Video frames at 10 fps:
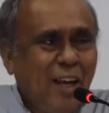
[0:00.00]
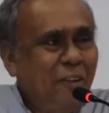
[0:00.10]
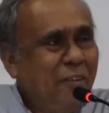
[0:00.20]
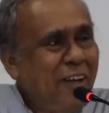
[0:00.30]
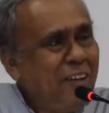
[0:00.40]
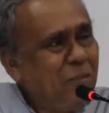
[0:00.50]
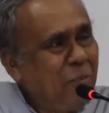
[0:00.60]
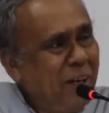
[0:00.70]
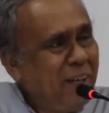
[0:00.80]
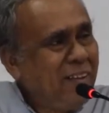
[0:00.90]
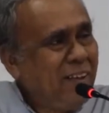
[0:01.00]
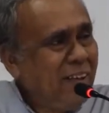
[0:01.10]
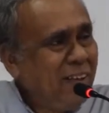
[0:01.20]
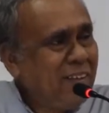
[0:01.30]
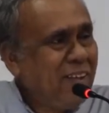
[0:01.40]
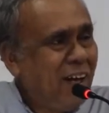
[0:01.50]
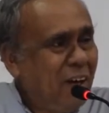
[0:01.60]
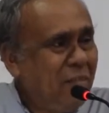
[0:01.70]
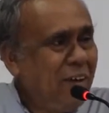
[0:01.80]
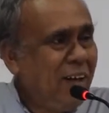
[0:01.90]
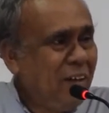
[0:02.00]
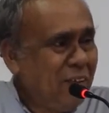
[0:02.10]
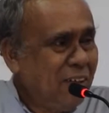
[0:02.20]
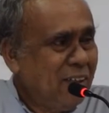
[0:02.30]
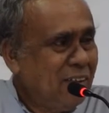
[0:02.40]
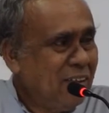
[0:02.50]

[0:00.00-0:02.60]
I would have spent the next half an hour